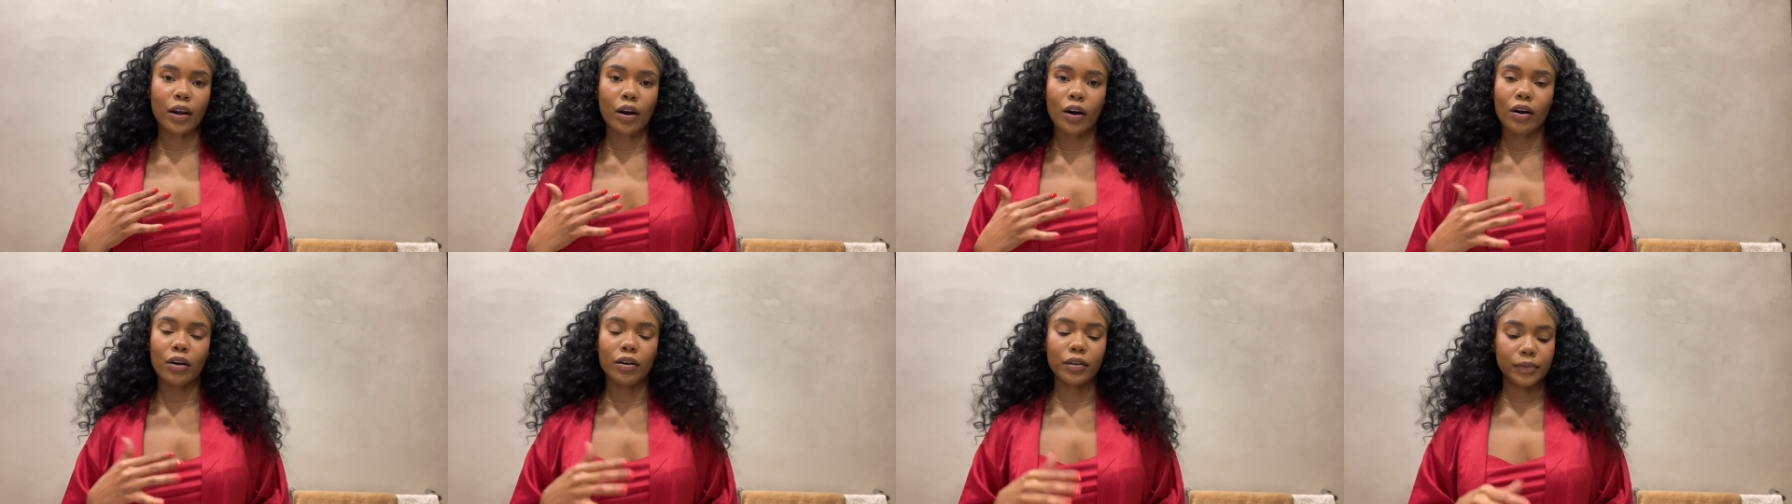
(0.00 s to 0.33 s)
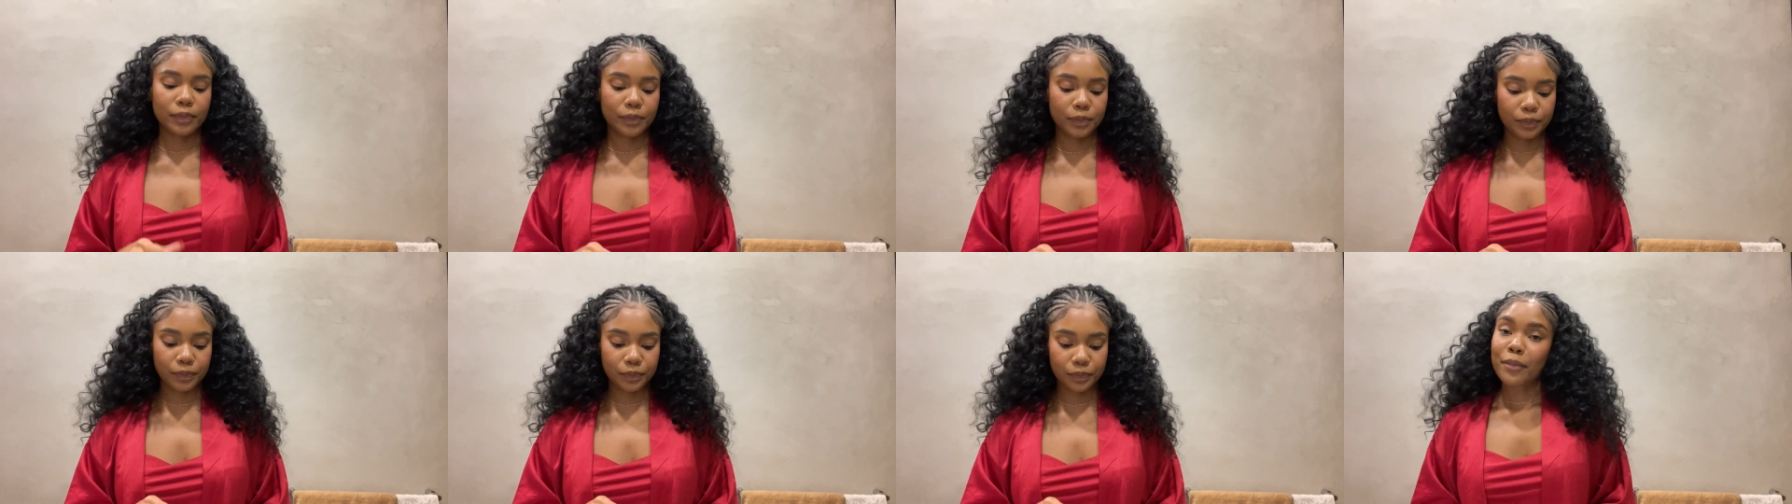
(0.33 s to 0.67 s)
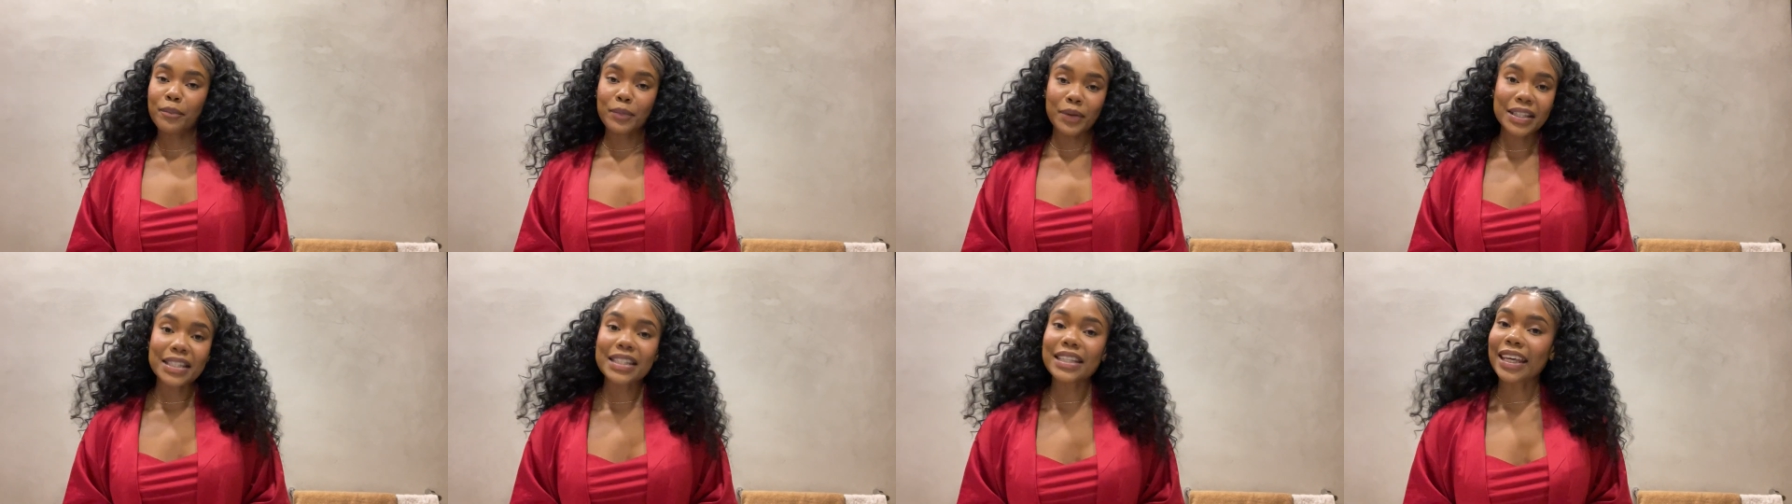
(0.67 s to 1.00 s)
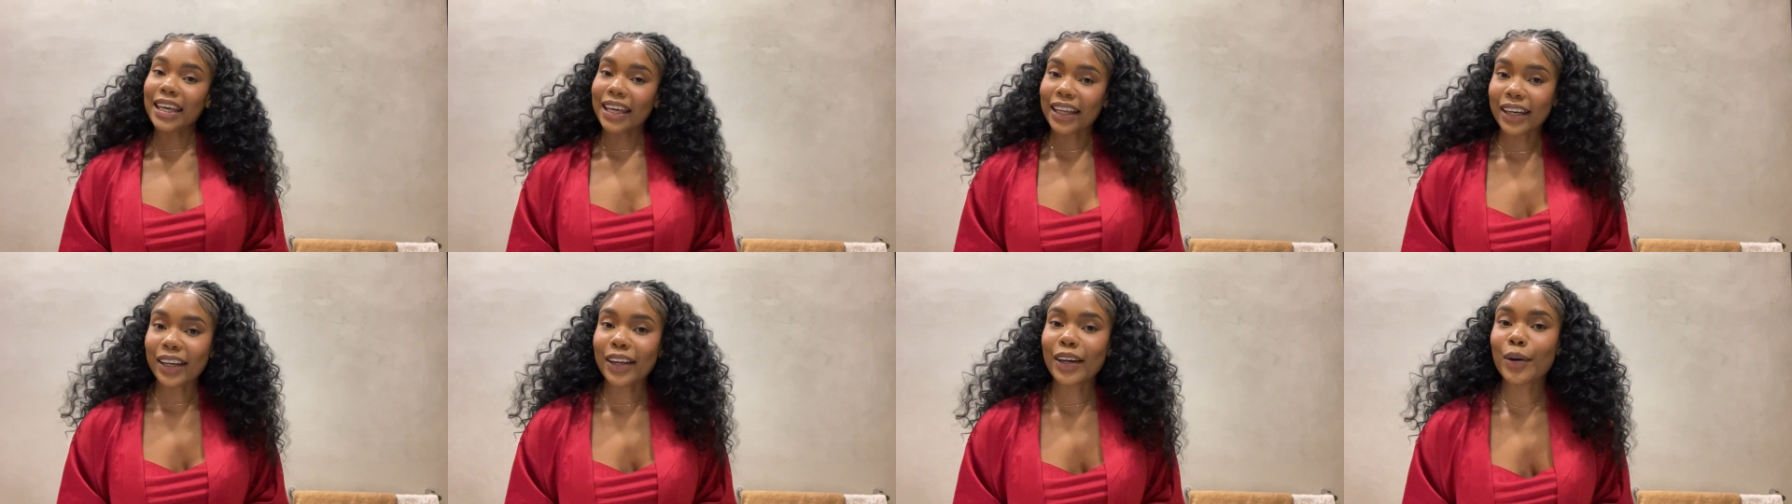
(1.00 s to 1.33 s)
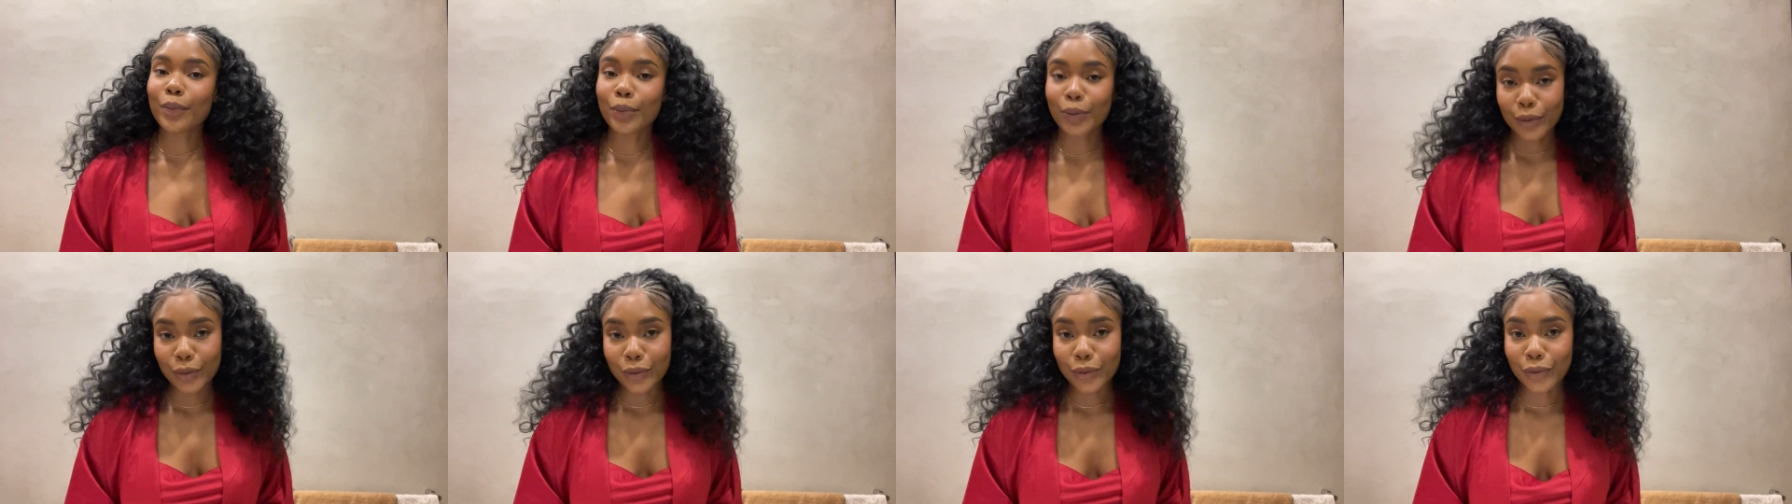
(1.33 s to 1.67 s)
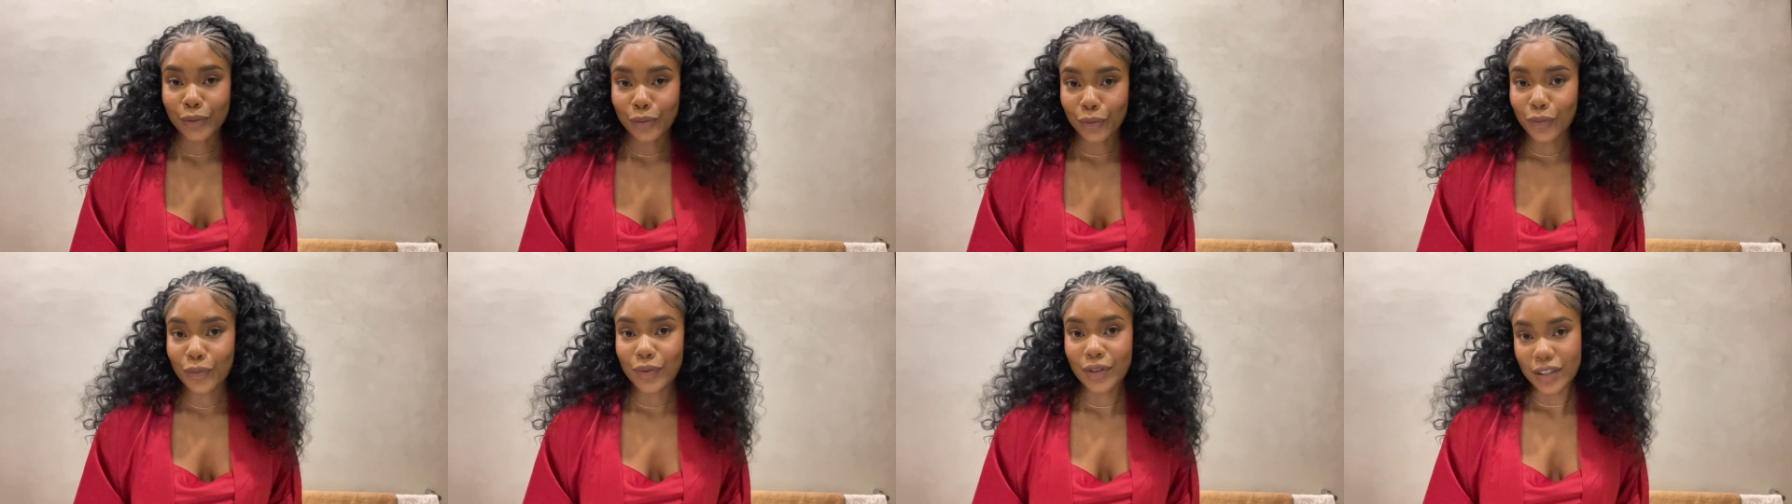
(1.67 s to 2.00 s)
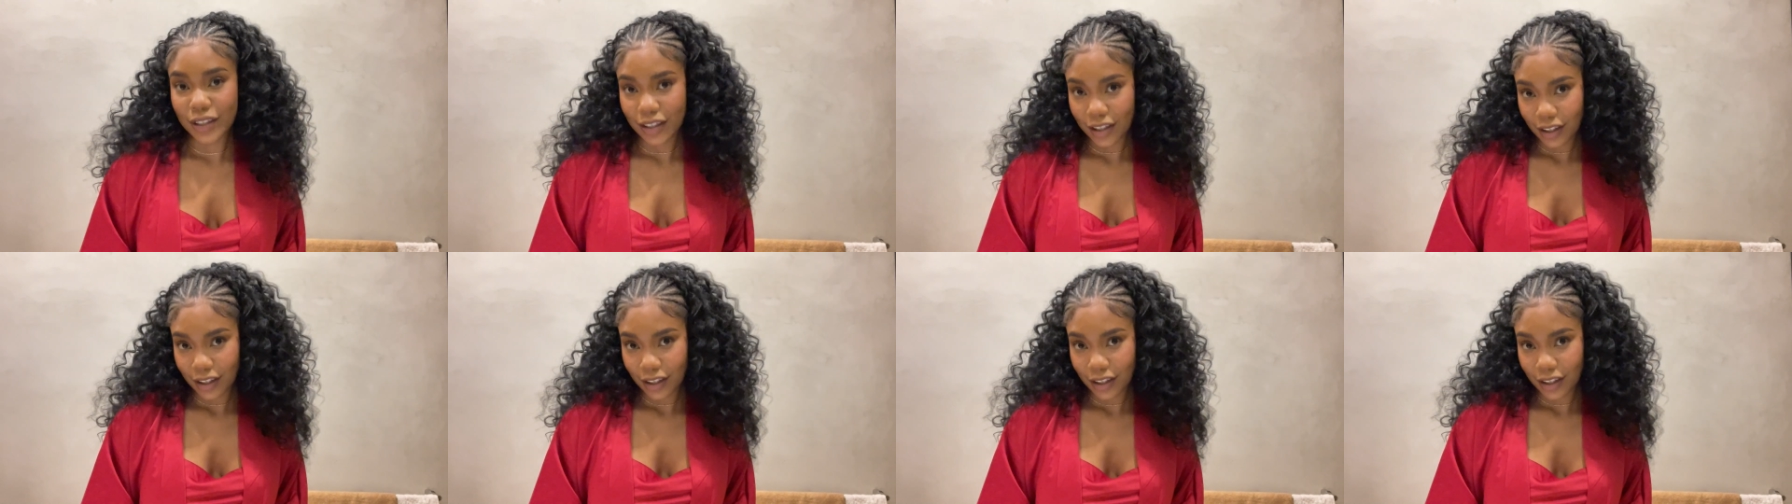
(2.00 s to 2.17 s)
at all. Miss Kitty approves.